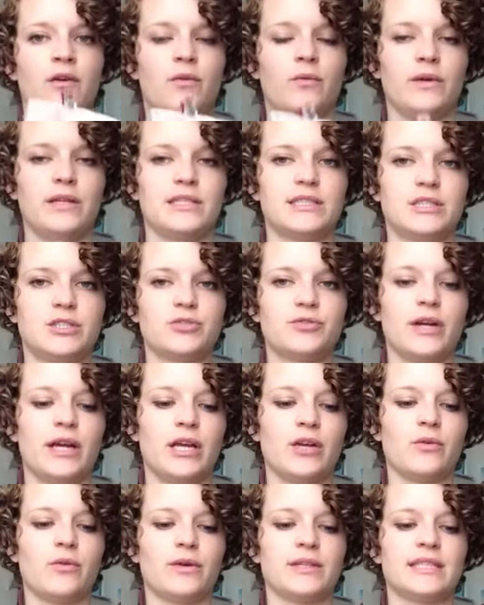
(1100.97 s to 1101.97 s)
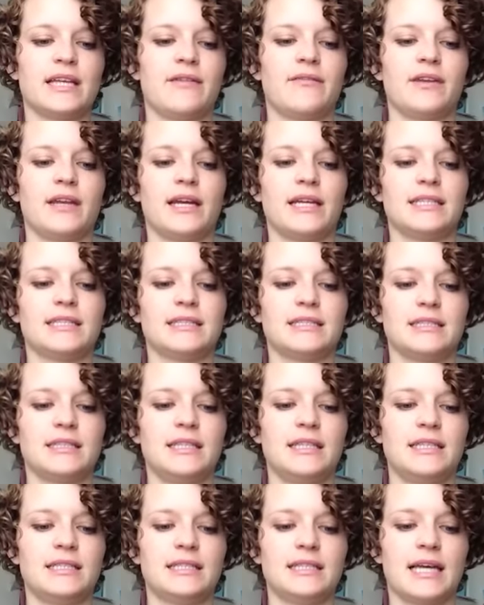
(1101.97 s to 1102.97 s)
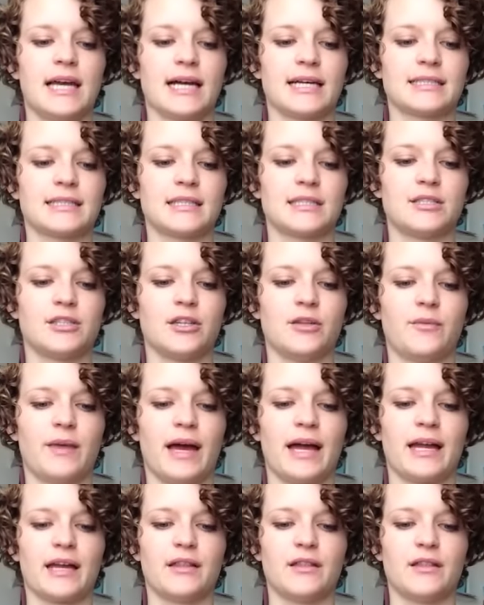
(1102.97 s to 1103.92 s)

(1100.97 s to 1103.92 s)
when it's straight, you always have a nice easy access to the back,